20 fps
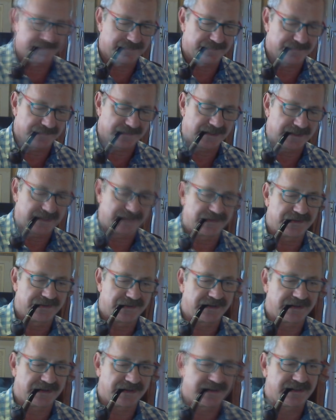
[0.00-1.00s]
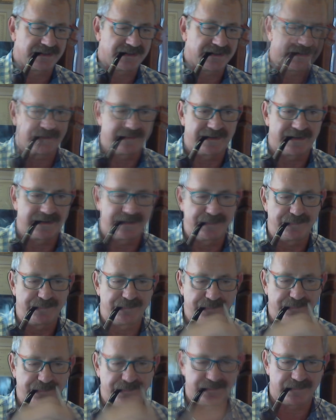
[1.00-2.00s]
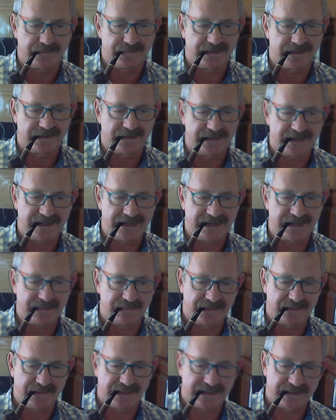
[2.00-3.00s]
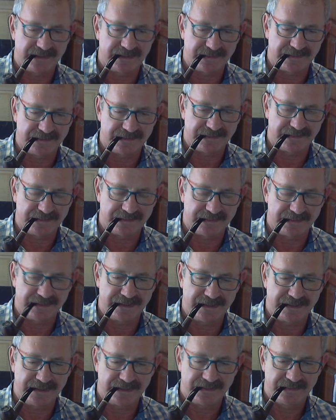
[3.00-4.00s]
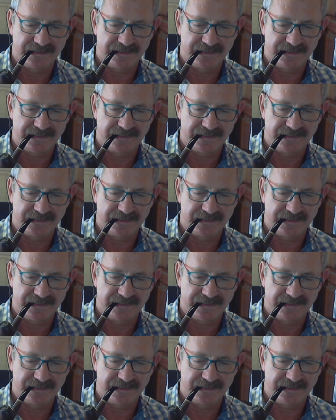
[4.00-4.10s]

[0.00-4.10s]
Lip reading: I will just dip the stem quick in it,